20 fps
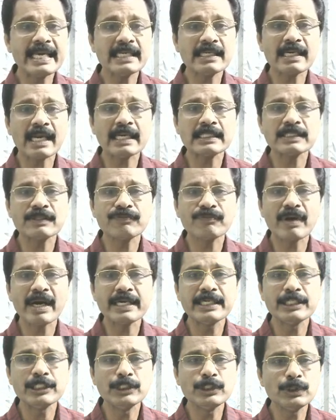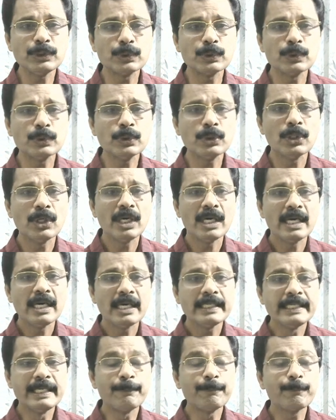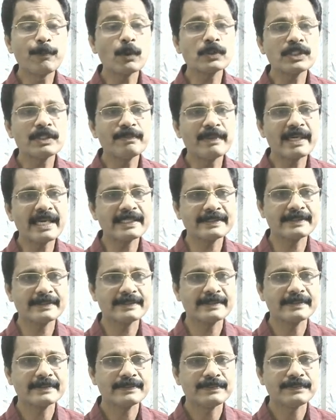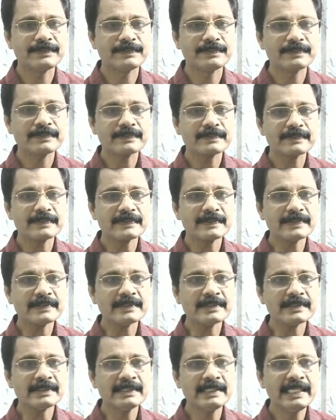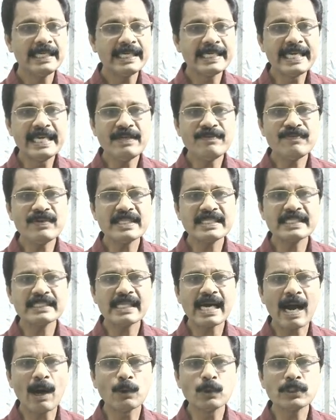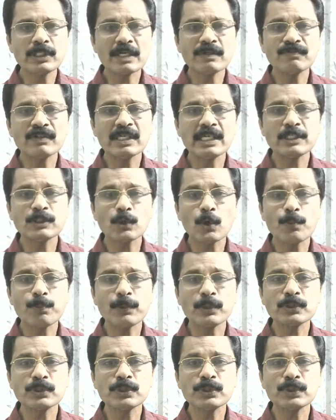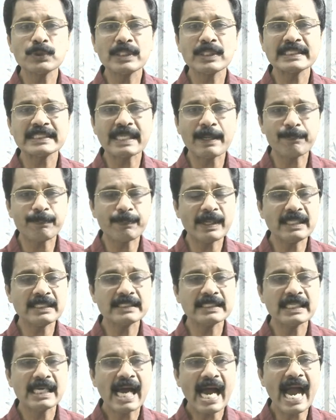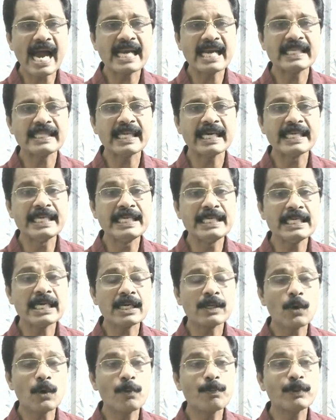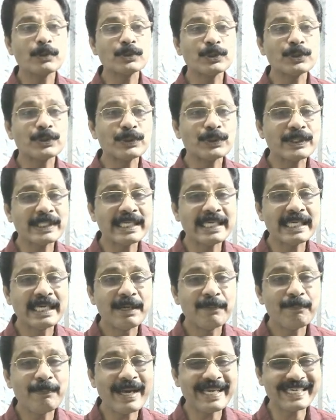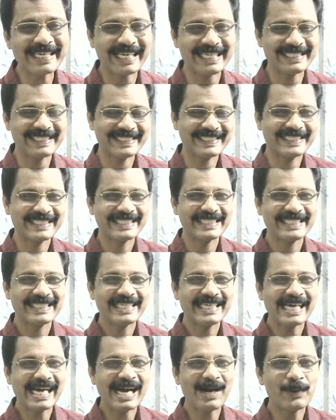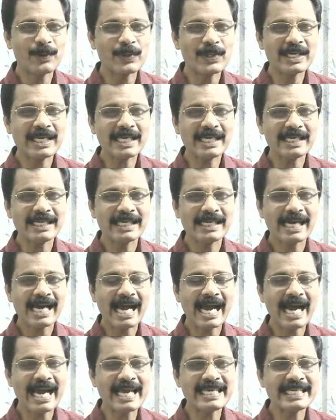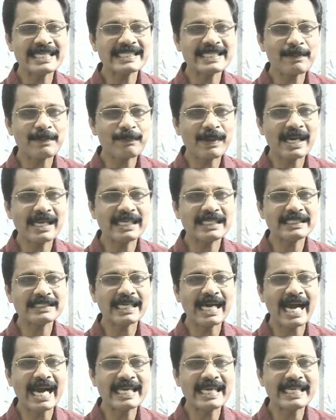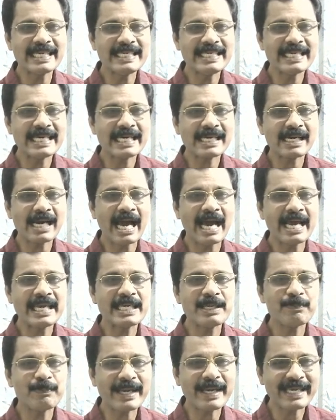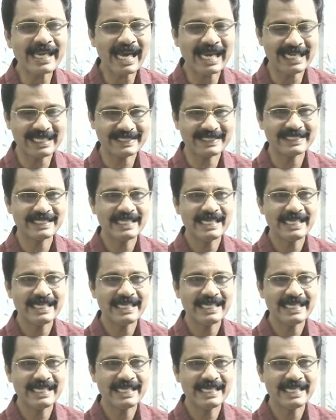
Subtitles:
classified into diplostomenous, in which the outer whorl is opposite to the sepals and the inner opposite to the petals. Outer antisepalous and inner antipetalous.